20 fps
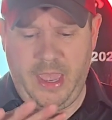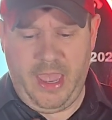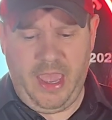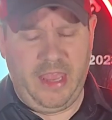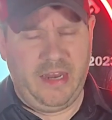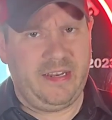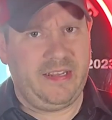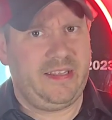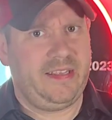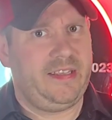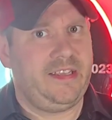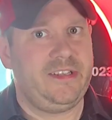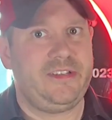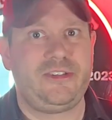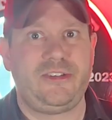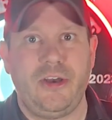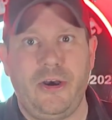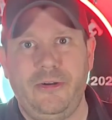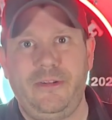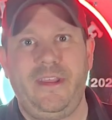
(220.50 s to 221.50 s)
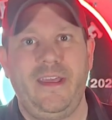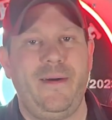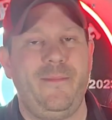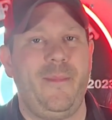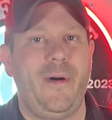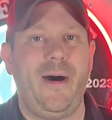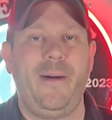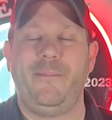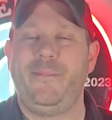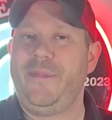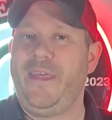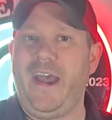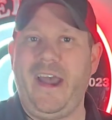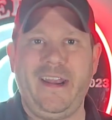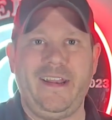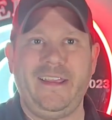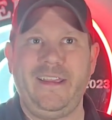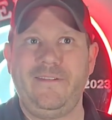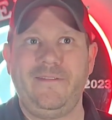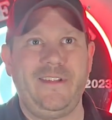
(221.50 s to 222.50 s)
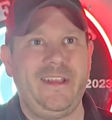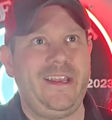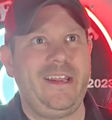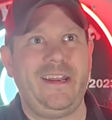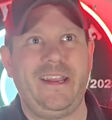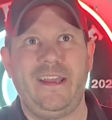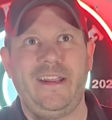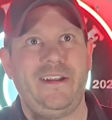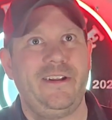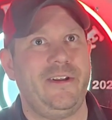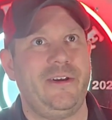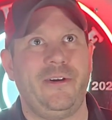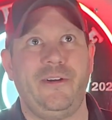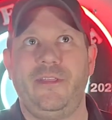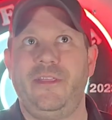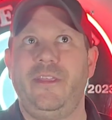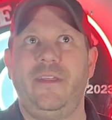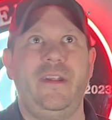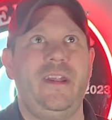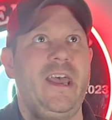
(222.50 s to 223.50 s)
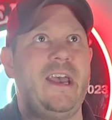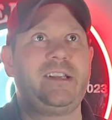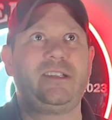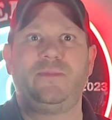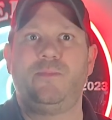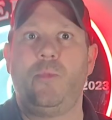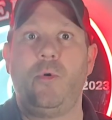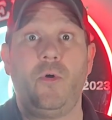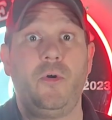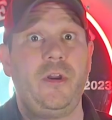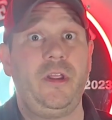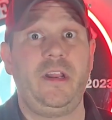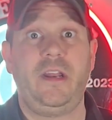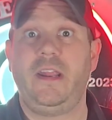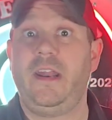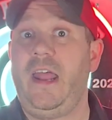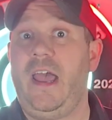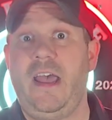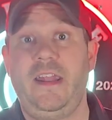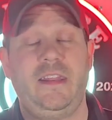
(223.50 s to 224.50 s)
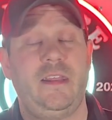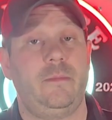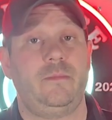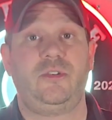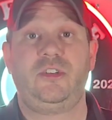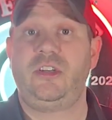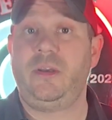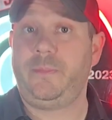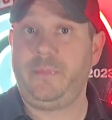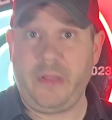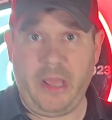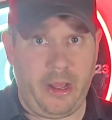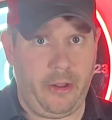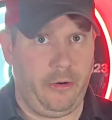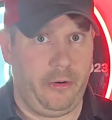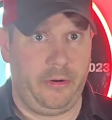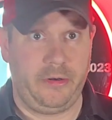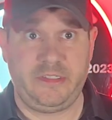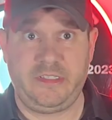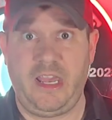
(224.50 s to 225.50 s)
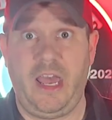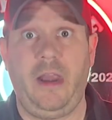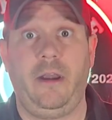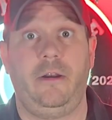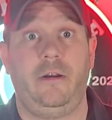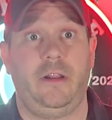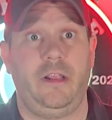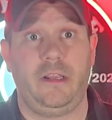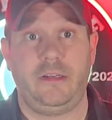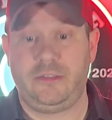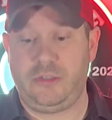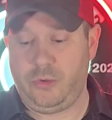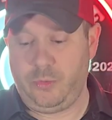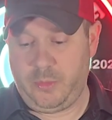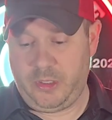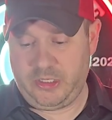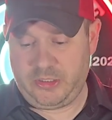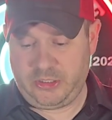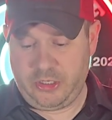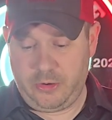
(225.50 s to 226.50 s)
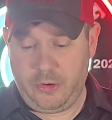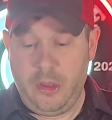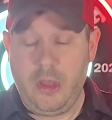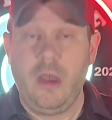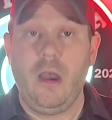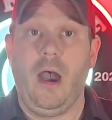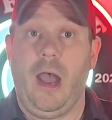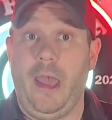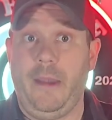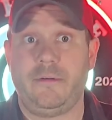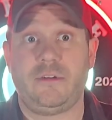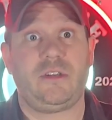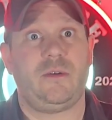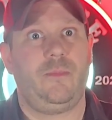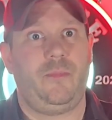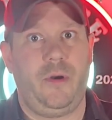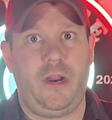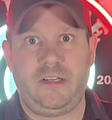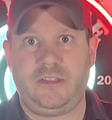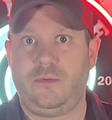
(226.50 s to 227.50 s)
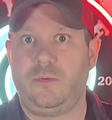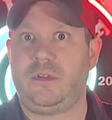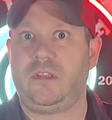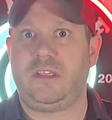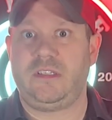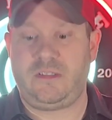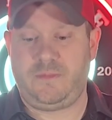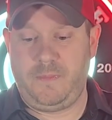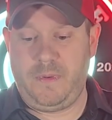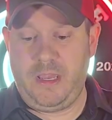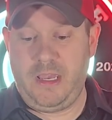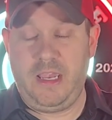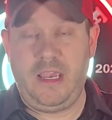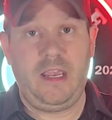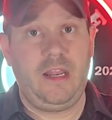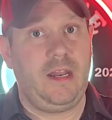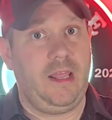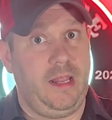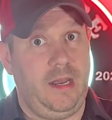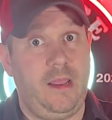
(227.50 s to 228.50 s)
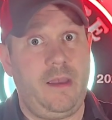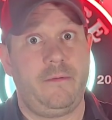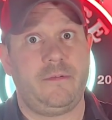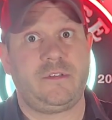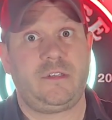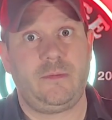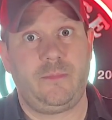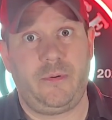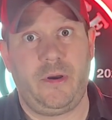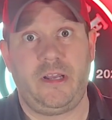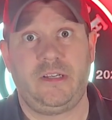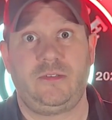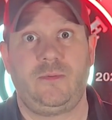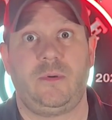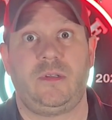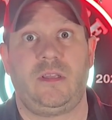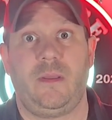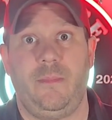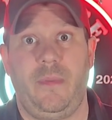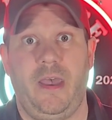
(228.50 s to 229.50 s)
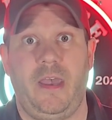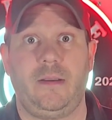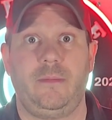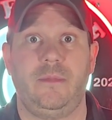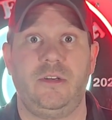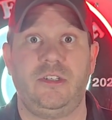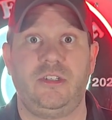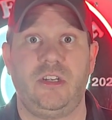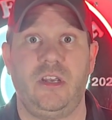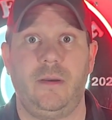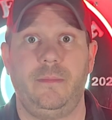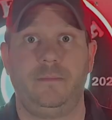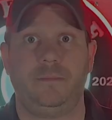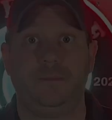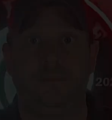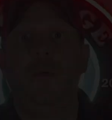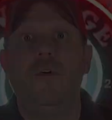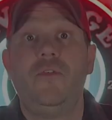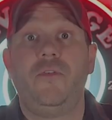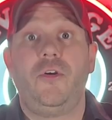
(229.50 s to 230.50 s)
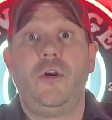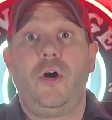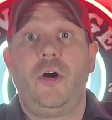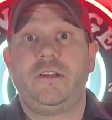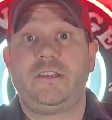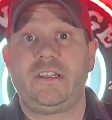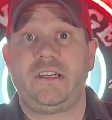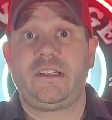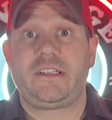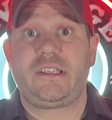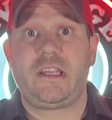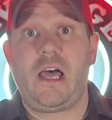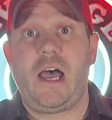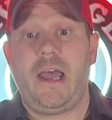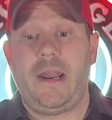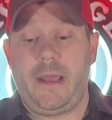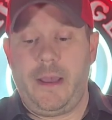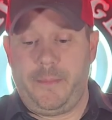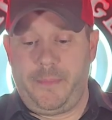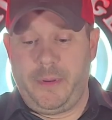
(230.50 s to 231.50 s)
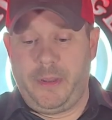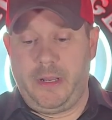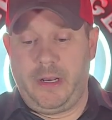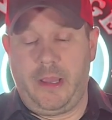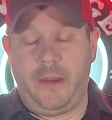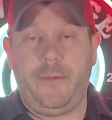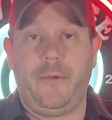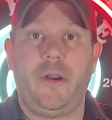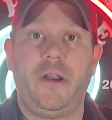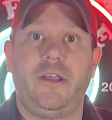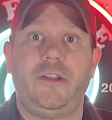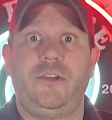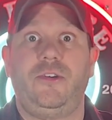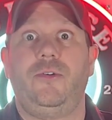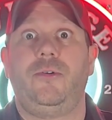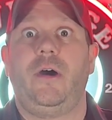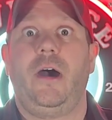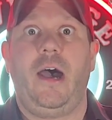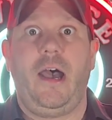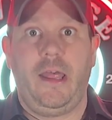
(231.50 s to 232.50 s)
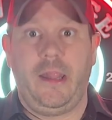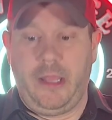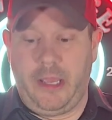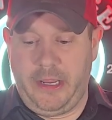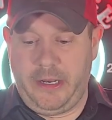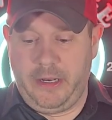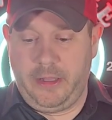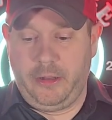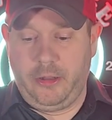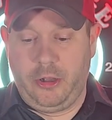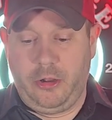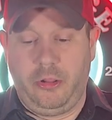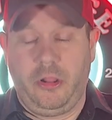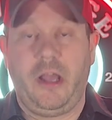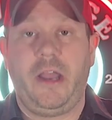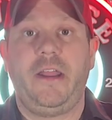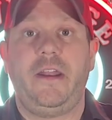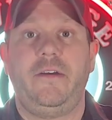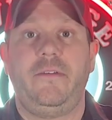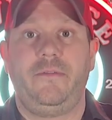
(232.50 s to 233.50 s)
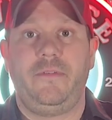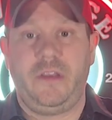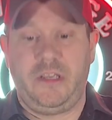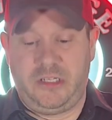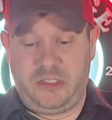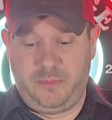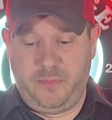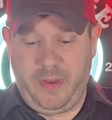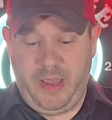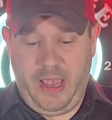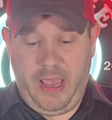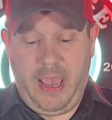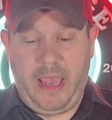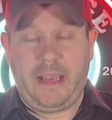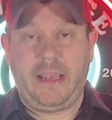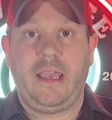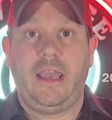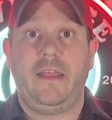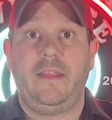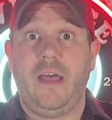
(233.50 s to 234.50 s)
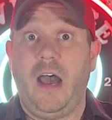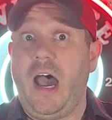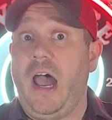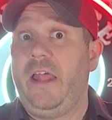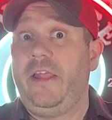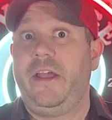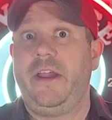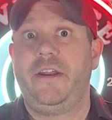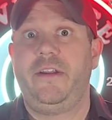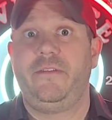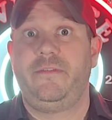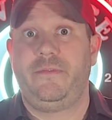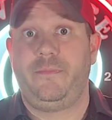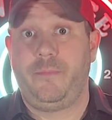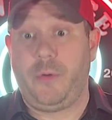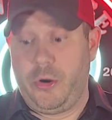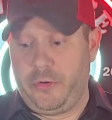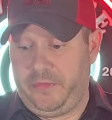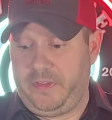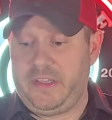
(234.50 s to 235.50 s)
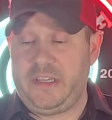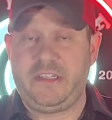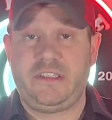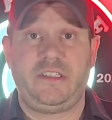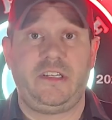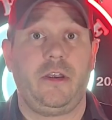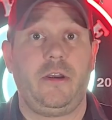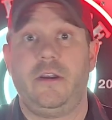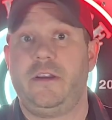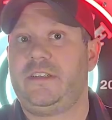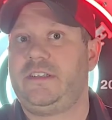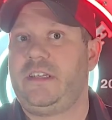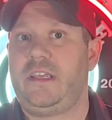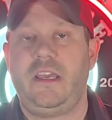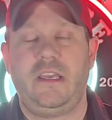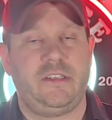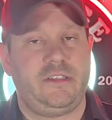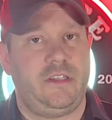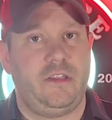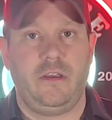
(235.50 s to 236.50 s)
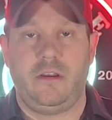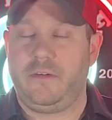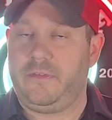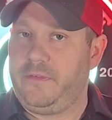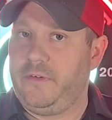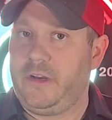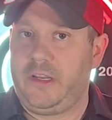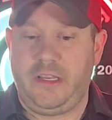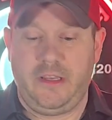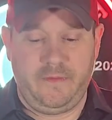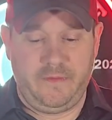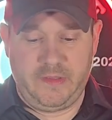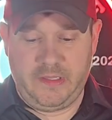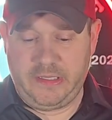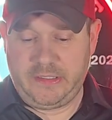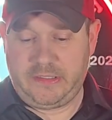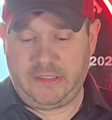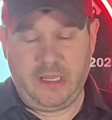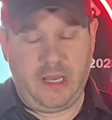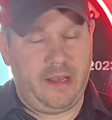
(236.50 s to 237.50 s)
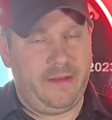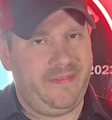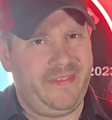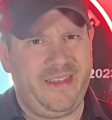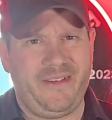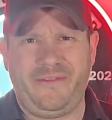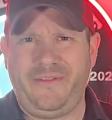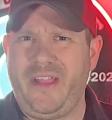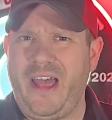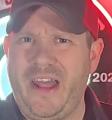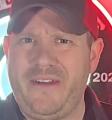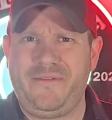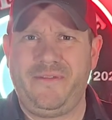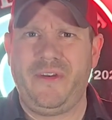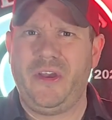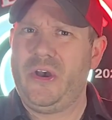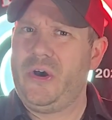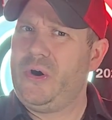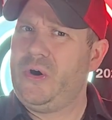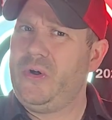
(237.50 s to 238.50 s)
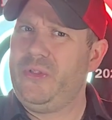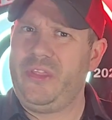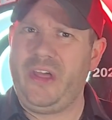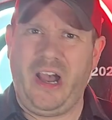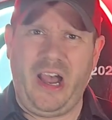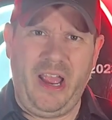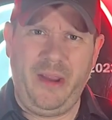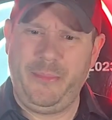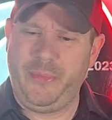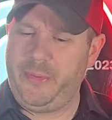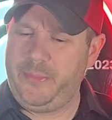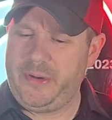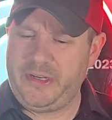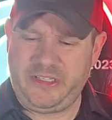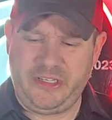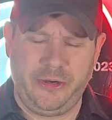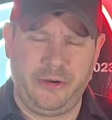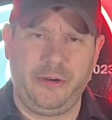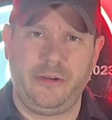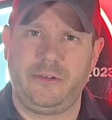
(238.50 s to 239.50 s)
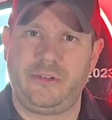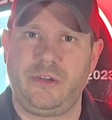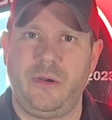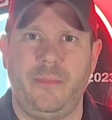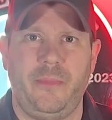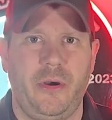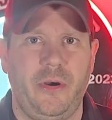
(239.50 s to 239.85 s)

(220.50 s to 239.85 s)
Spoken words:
And he sewed them up that evening or the next morning and had them shipped out on Saturday to me. So I was impressed with the speed and I was impressed with the bagmanship. Moving on to the slide up, and I want to do a highlight and a low light of each bag. And the highlight of both these series is their forgiveness. The flat fill, the hybrid materials on